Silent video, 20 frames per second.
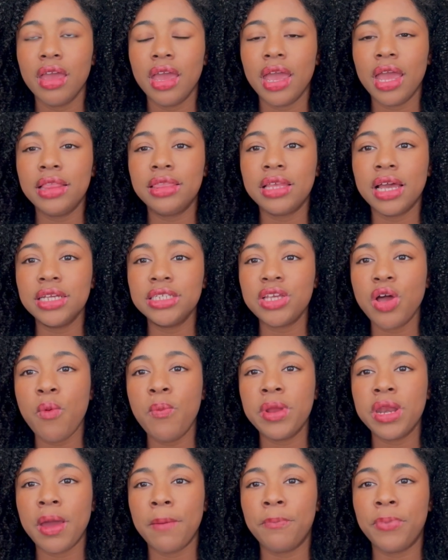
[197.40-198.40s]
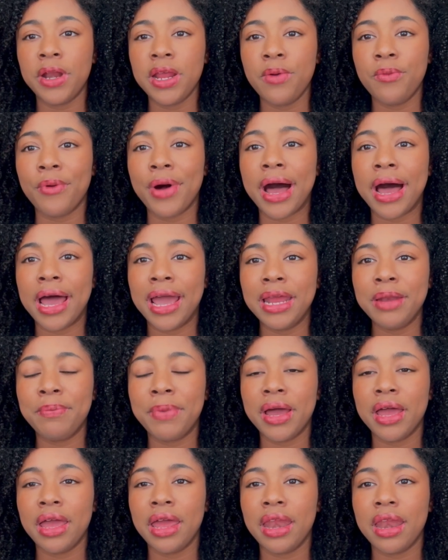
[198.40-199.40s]
It does open up pretty wide,
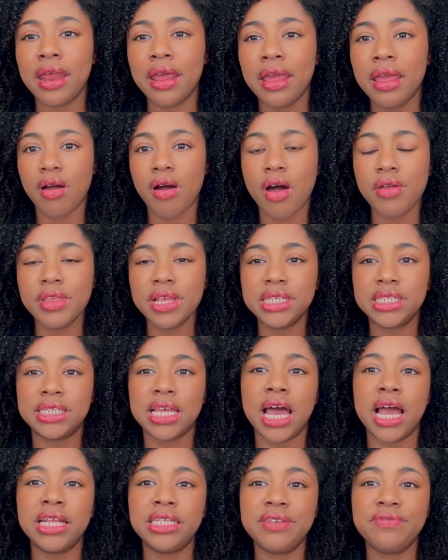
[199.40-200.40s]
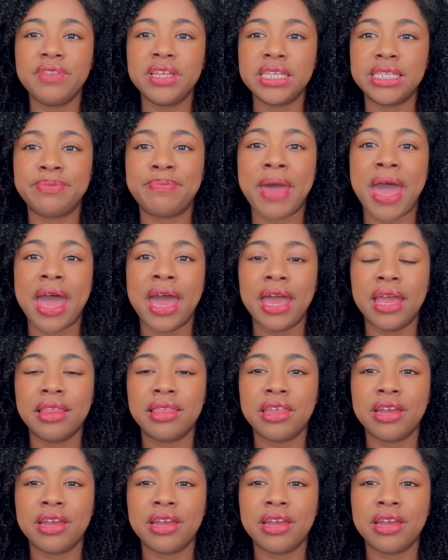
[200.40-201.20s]
but on the sides of this bag,